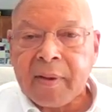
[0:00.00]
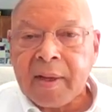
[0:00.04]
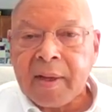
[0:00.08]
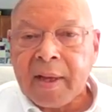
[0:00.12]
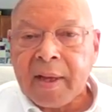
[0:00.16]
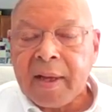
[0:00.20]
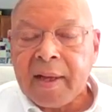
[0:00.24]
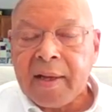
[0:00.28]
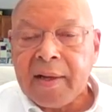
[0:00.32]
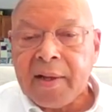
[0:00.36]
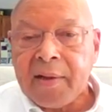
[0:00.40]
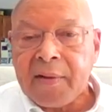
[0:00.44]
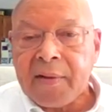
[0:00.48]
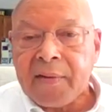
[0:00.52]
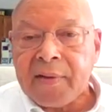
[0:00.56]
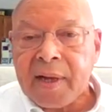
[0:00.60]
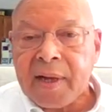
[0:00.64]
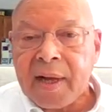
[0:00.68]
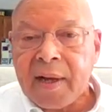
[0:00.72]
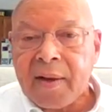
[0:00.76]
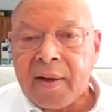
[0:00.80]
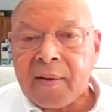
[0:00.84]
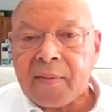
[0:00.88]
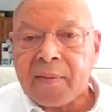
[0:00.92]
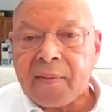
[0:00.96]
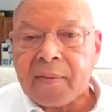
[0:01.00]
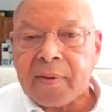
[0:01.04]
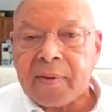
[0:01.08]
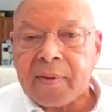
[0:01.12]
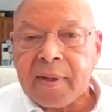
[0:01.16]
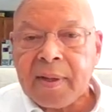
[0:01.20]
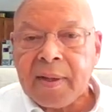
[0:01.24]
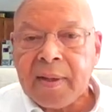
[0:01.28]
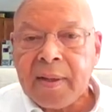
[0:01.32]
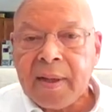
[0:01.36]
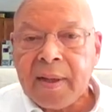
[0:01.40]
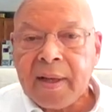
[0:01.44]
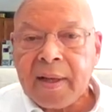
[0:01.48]
It is now,
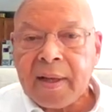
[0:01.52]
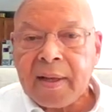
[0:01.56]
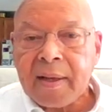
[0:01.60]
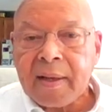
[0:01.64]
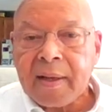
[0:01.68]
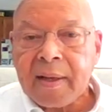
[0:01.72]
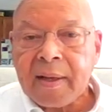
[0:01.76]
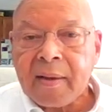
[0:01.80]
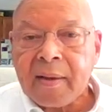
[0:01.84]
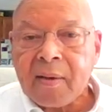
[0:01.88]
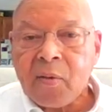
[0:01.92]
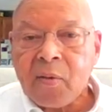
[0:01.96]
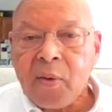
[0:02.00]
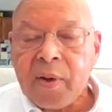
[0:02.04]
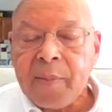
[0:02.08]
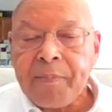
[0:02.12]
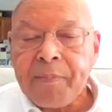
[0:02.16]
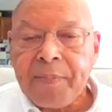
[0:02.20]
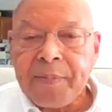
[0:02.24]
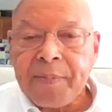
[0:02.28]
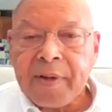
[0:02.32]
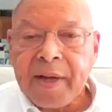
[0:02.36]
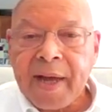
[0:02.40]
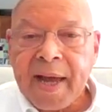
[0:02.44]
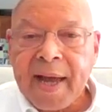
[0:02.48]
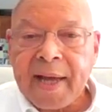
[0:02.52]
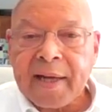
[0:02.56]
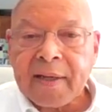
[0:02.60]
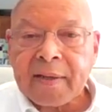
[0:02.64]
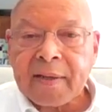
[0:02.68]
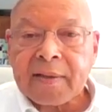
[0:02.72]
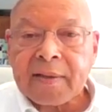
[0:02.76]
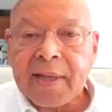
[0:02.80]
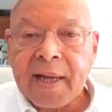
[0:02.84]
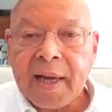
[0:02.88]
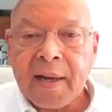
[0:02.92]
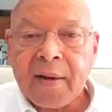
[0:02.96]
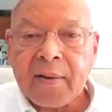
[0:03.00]
we had a
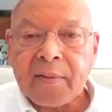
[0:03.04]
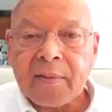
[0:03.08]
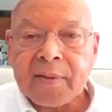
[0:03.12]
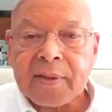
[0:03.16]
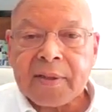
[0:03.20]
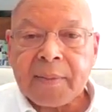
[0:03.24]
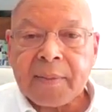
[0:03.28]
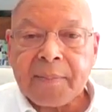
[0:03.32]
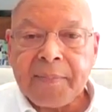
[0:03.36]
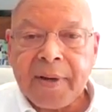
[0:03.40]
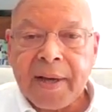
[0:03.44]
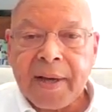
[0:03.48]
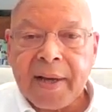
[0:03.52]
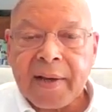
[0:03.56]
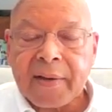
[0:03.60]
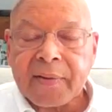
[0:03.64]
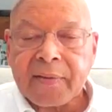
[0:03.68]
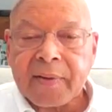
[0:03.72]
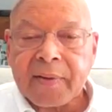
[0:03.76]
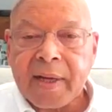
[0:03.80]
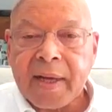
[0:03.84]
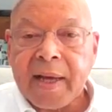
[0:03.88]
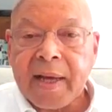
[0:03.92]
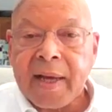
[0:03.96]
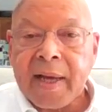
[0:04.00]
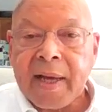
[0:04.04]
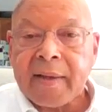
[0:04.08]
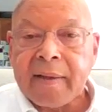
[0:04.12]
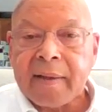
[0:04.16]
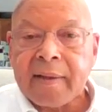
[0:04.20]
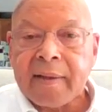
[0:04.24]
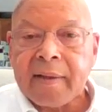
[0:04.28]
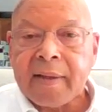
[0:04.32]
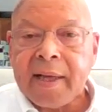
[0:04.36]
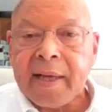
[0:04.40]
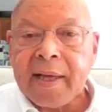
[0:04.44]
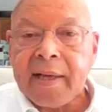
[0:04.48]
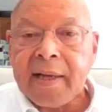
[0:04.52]
town in the past, and
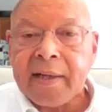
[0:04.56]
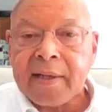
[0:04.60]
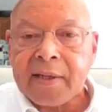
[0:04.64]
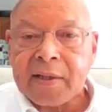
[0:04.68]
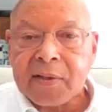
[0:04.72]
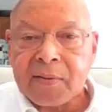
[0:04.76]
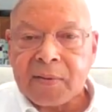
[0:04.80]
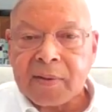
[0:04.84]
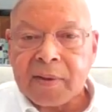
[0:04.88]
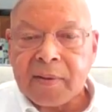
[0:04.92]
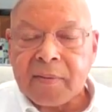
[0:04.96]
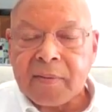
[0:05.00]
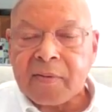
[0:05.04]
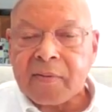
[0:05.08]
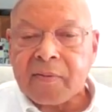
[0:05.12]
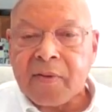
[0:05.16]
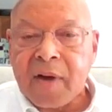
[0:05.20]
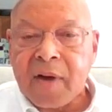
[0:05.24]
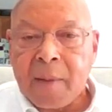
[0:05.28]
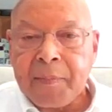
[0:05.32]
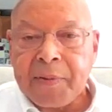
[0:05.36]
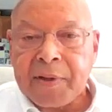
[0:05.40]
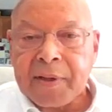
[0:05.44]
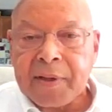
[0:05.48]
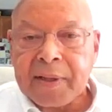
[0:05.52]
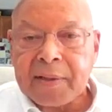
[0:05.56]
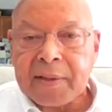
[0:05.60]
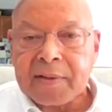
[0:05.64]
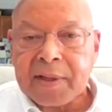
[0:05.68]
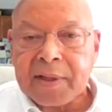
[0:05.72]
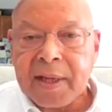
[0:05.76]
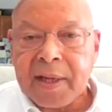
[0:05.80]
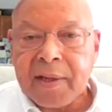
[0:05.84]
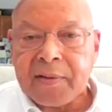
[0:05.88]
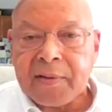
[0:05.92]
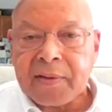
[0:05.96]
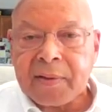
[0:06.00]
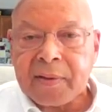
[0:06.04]
it is rapidly
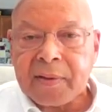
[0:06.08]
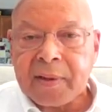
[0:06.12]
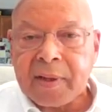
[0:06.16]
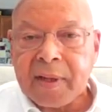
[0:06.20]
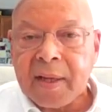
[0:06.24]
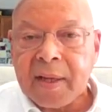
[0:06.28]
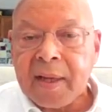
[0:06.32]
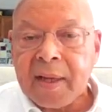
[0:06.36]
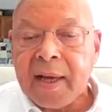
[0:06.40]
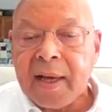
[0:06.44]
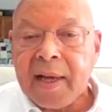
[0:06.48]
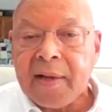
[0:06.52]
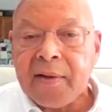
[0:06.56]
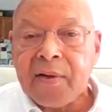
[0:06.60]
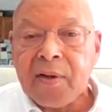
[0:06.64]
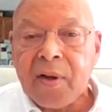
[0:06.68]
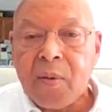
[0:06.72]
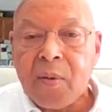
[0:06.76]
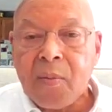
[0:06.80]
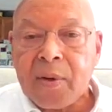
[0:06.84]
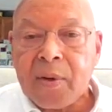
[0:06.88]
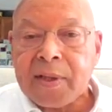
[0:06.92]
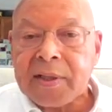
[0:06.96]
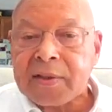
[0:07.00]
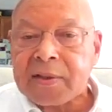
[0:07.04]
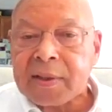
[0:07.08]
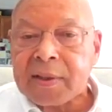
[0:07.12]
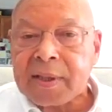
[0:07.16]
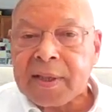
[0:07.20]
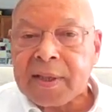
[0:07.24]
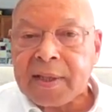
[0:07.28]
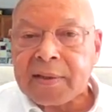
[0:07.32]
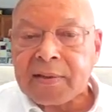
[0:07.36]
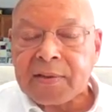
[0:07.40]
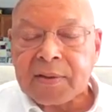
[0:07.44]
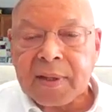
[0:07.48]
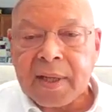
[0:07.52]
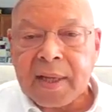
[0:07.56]
changing, and no one is
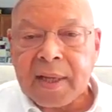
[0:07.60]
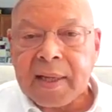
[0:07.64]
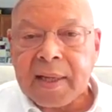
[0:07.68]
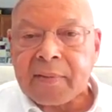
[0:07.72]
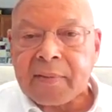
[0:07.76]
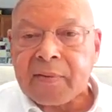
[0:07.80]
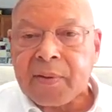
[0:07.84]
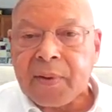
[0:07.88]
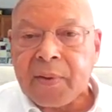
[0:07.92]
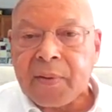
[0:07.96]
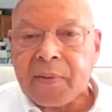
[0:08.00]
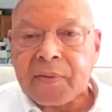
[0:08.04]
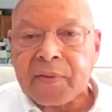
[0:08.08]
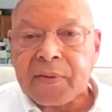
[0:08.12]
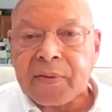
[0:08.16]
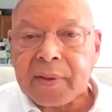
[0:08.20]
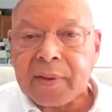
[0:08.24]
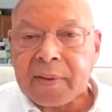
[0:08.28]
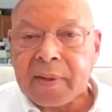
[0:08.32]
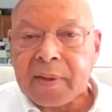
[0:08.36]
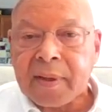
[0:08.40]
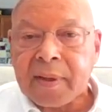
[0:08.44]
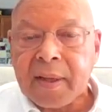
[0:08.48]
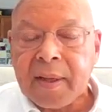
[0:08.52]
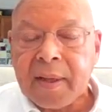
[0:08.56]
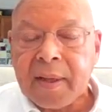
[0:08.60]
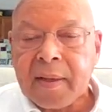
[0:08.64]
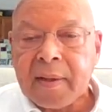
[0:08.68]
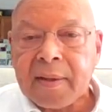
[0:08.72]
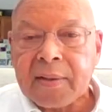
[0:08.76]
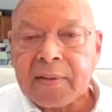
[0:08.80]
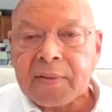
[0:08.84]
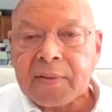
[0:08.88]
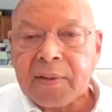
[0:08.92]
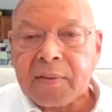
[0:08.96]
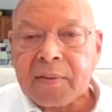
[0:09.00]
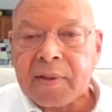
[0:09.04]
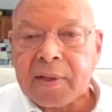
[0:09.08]
against growth. And
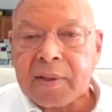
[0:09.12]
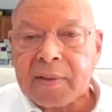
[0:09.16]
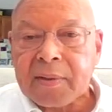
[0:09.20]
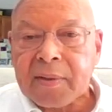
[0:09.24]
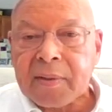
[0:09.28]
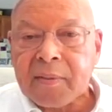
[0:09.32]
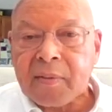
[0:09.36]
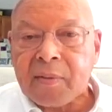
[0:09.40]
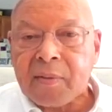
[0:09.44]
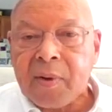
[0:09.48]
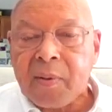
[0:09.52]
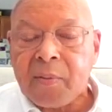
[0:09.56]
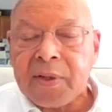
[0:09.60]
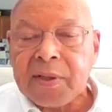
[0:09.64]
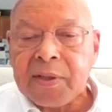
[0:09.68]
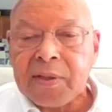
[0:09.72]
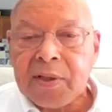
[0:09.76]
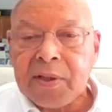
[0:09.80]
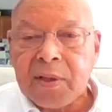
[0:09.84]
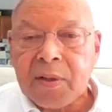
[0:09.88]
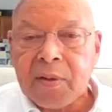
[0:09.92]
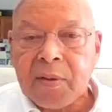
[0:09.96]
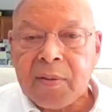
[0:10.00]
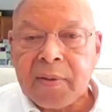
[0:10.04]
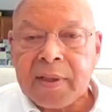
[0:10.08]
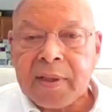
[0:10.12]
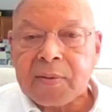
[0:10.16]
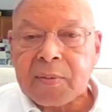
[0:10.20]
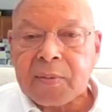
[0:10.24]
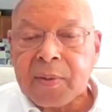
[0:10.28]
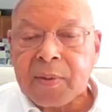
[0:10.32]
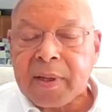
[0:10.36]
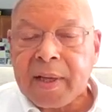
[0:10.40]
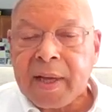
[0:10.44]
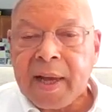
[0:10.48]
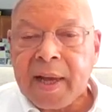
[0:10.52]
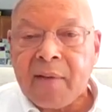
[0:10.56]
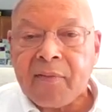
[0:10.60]
so that what we do is
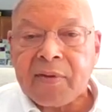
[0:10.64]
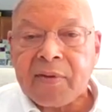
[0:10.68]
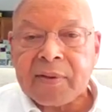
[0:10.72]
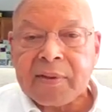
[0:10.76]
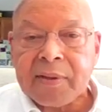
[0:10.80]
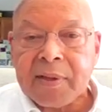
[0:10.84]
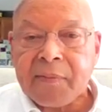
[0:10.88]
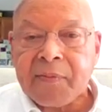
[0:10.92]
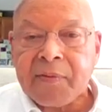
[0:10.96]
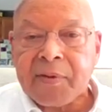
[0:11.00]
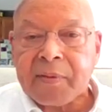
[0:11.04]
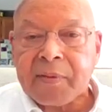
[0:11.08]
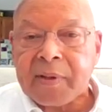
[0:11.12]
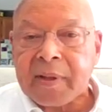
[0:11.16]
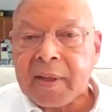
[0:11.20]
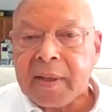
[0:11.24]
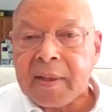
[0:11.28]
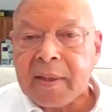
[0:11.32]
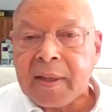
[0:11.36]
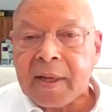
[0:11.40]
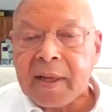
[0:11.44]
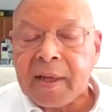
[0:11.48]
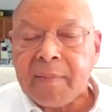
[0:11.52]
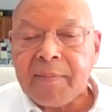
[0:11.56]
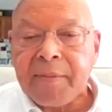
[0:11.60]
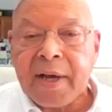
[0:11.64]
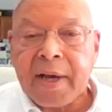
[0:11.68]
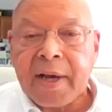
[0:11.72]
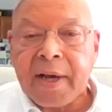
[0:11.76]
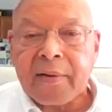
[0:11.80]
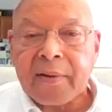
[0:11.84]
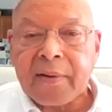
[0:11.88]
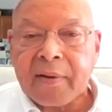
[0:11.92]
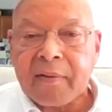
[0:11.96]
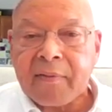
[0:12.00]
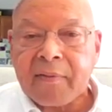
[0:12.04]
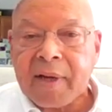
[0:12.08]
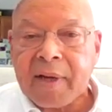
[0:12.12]
we have a
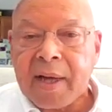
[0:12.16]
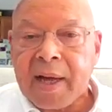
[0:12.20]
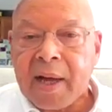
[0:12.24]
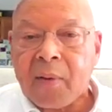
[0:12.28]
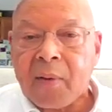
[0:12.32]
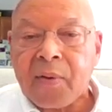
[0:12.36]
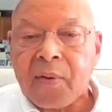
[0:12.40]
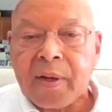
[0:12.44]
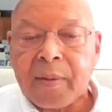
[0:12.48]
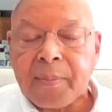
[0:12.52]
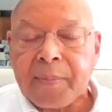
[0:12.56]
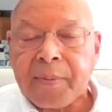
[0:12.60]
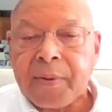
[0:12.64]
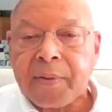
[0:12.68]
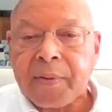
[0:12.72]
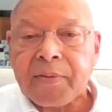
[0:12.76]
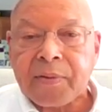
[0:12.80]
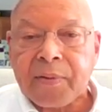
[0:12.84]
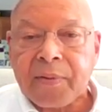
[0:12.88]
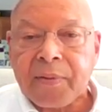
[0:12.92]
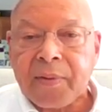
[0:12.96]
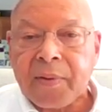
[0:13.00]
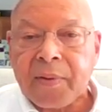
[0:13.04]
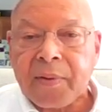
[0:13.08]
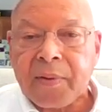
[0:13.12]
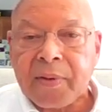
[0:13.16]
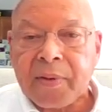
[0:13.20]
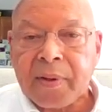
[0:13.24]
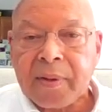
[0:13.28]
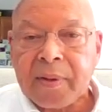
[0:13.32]
matter of how we approach growth.